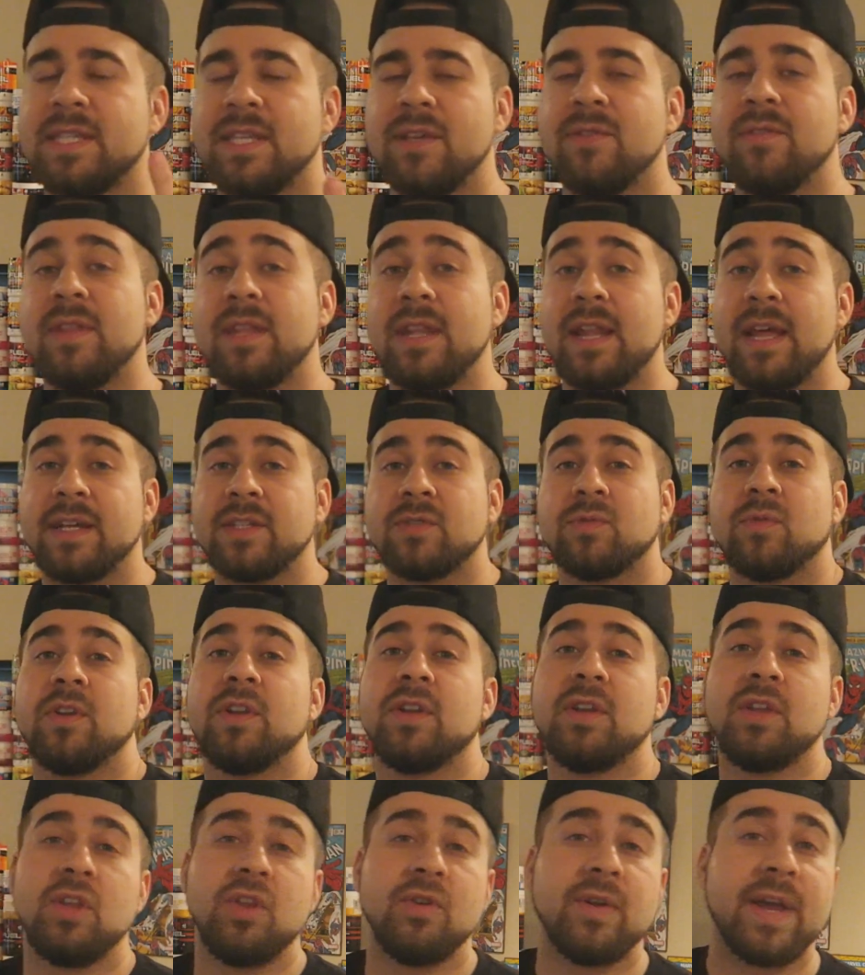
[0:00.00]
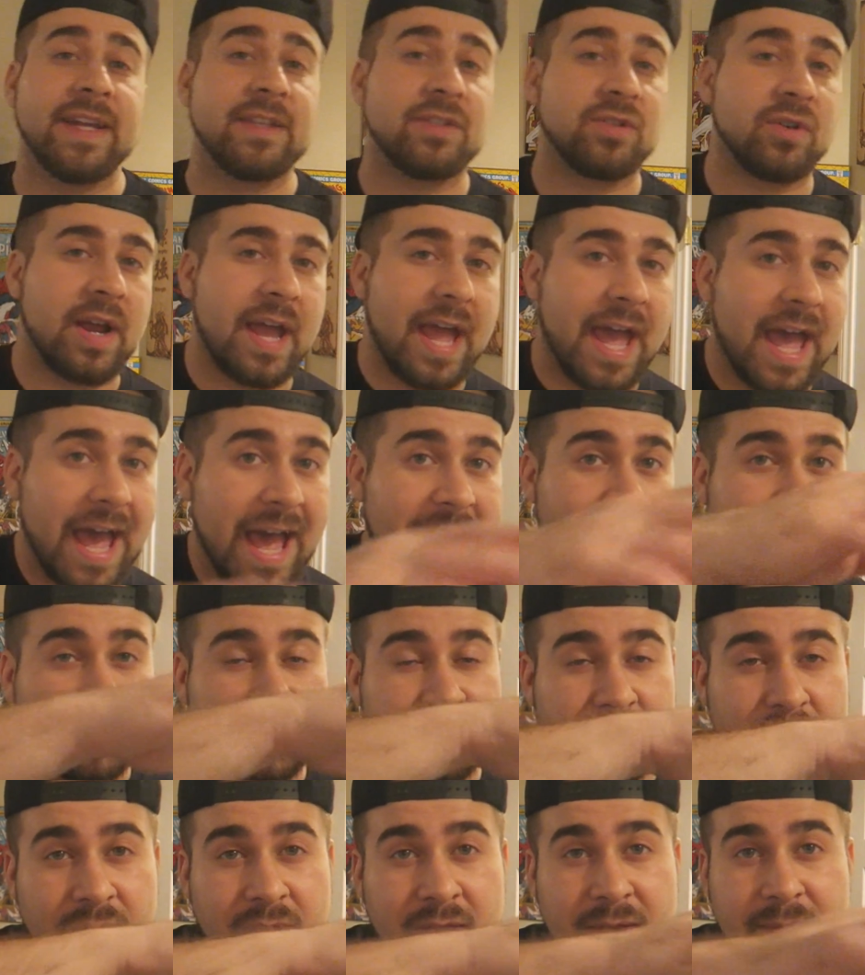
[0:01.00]
I'll see you in the next one. You guys are
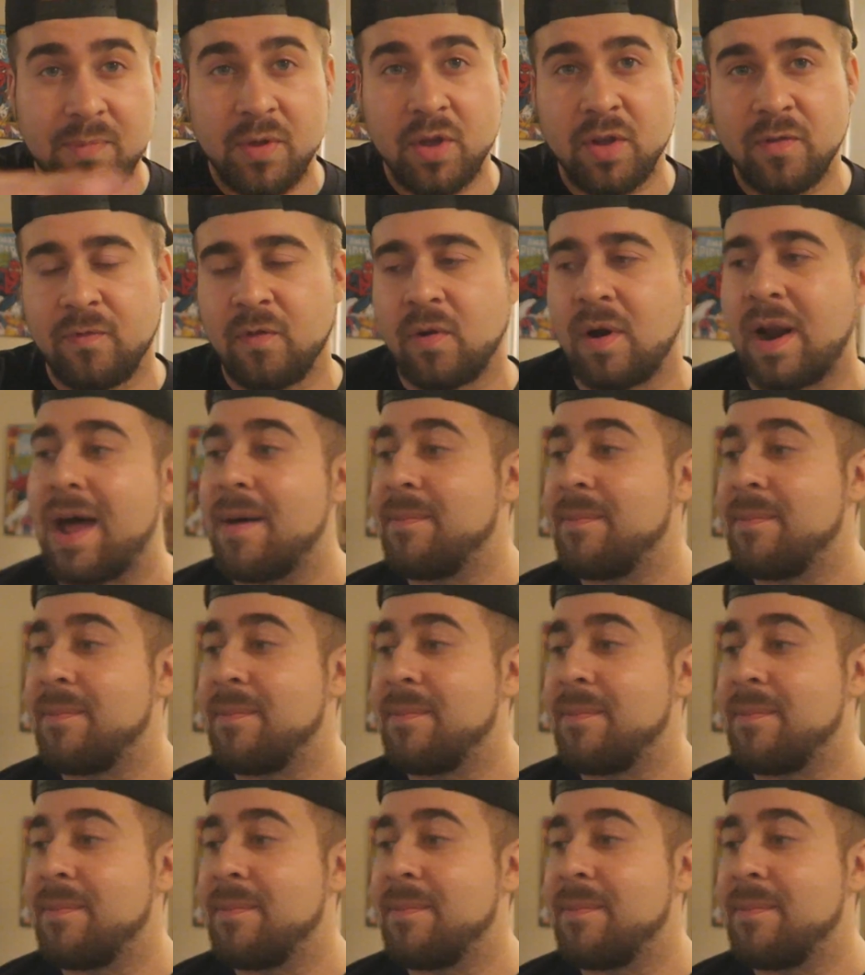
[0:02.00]
absolutely beautiful.